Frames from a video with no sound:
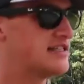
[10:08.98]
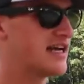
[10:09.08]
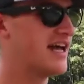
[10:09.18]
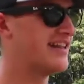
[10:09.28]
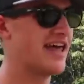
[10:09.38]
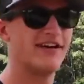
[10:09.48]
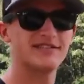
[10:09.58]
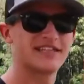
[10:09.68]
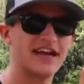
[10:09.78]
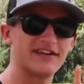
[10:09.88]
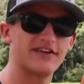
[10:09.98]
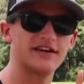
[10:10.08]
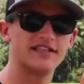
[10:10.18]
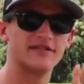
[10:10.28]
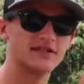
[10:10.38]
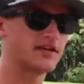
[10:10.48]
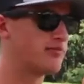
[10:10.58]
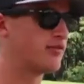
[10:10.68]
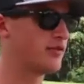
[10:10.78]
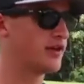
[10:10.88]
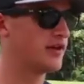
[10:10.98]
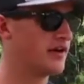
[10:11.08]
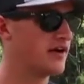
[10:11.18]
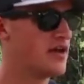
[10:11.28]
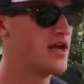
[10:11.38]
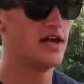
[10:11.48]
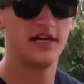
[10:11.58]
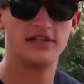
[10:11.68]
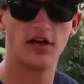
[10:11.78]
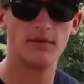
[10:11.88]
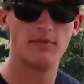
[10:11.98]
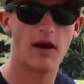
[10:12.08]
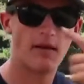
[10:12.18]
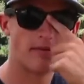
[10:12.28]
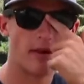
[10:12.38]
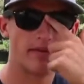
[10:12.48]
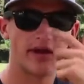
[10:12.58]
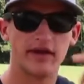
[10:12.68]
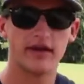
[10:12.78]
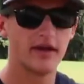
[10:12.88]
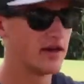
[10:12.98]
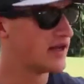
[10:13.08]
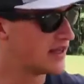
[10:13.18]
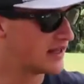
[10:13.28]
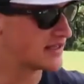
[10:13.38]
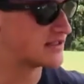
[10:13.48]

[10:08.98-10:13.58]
That was kind of crazy. That was a good point right there. You saw me popping my bait, and then I